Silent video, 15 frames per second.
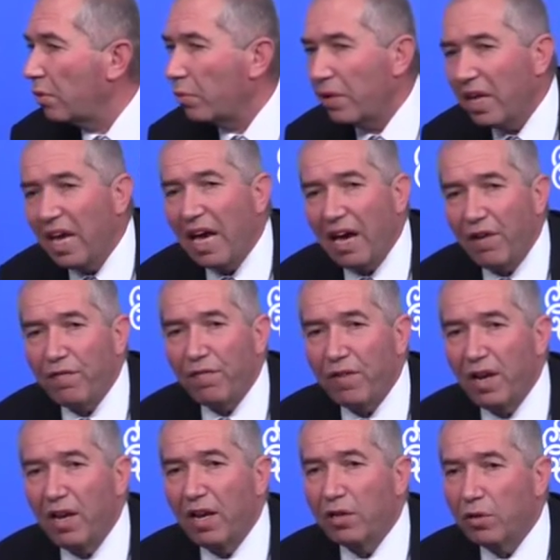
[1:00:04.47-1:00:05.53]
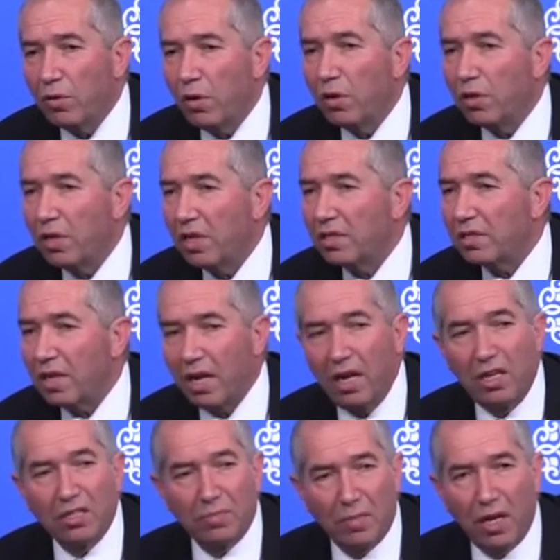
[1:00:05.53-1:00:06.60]
We have really told the
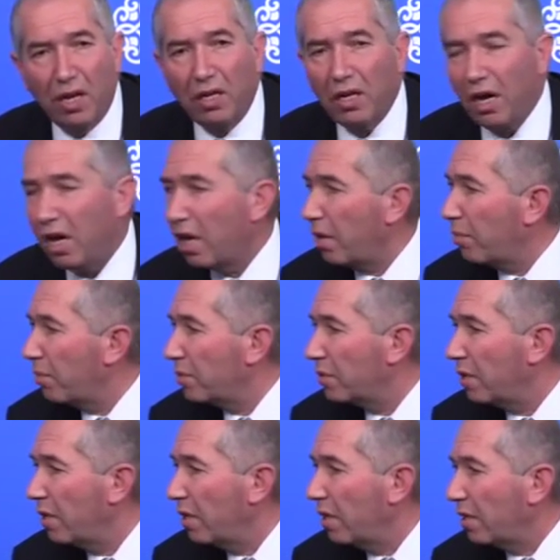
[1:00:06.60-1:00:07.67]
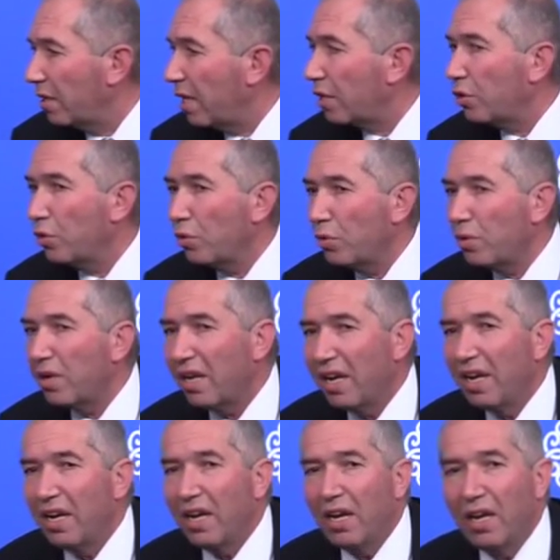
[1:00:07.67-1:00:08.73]
Israelis many times that you
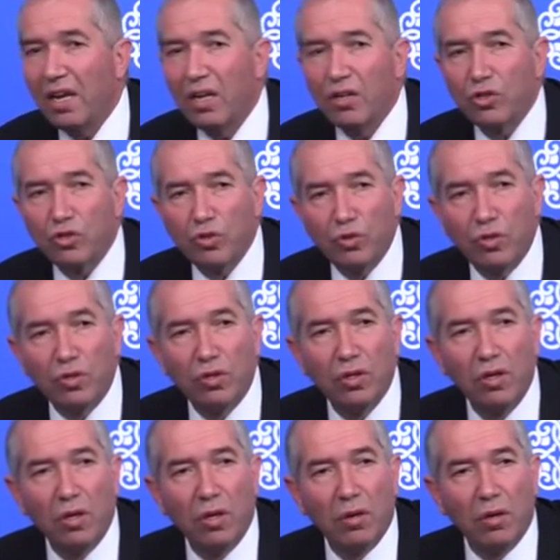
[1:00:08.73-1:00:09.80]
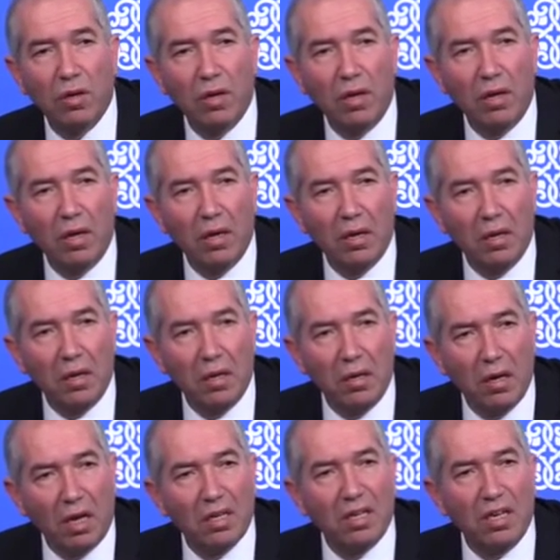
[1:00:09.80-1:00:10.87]
really should
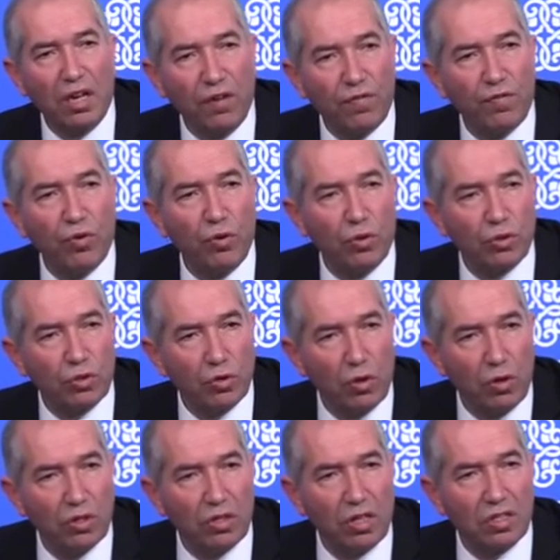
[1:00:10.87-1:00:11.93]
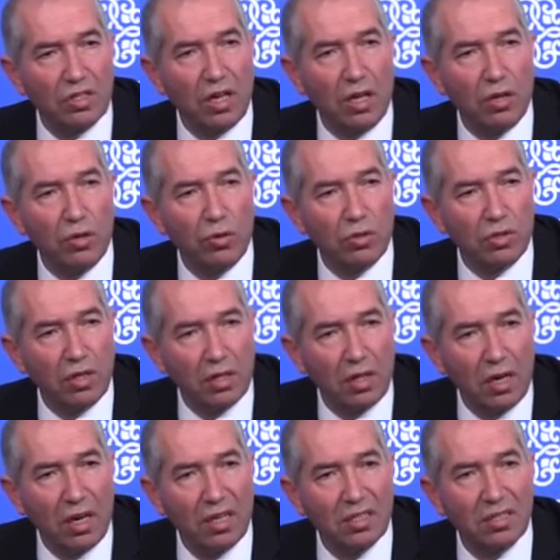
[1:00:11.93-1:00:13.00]
not give your soldiers and your
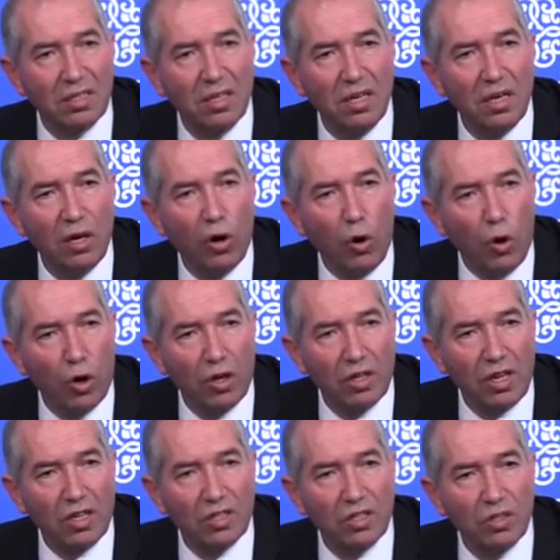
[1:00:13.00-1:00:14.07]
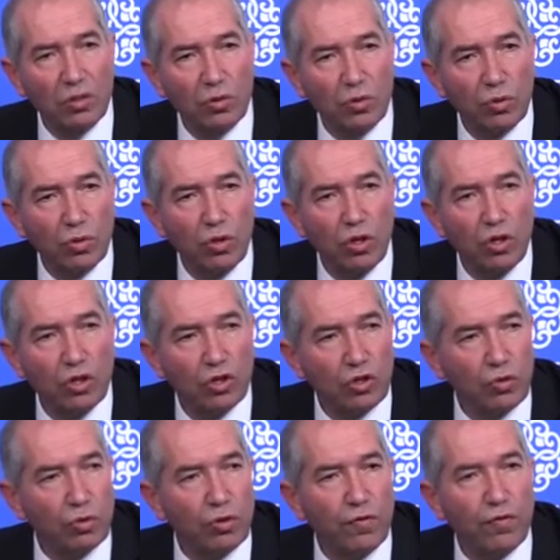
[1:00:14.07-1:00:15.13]
settlers orders to
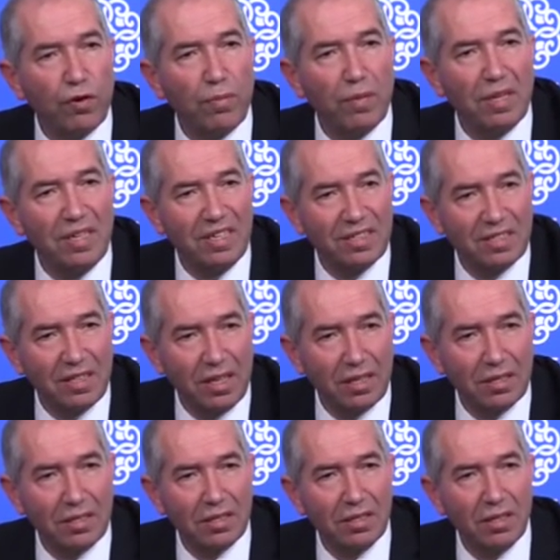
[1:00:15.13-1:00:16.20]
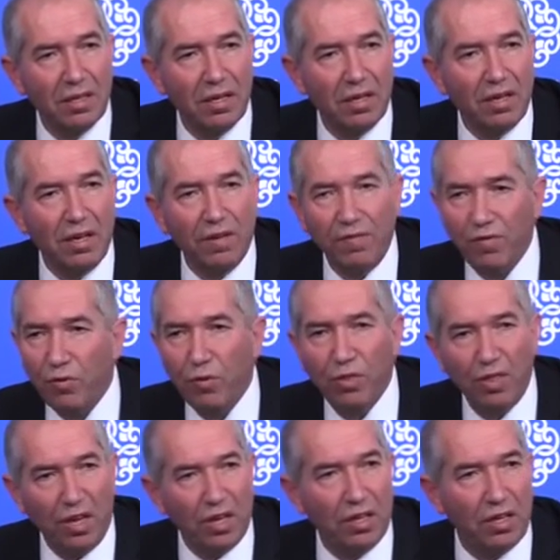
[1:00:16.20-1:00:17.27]
shoot from a distance. If you
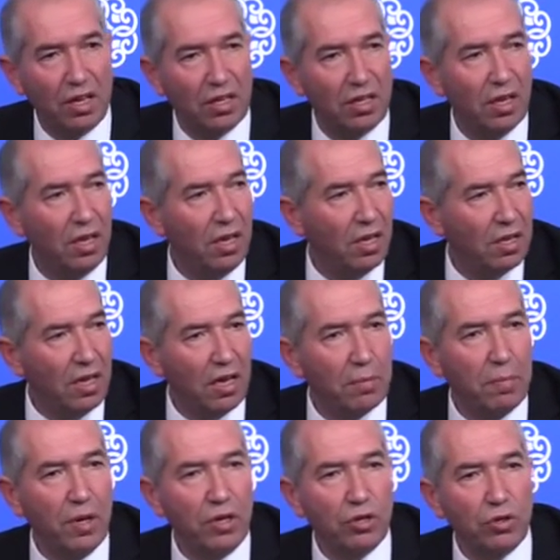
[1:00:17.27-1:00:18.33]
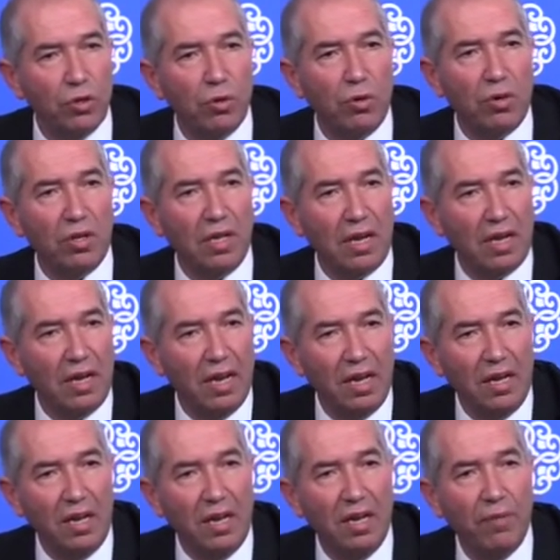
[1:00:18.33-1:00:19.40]
think that that person or that
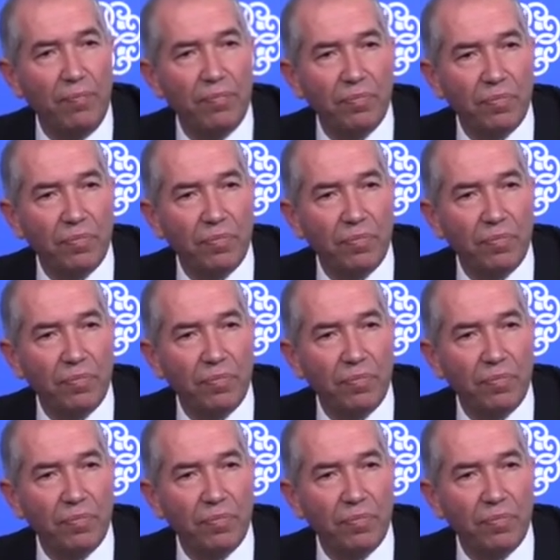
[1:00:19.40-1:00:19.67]
lady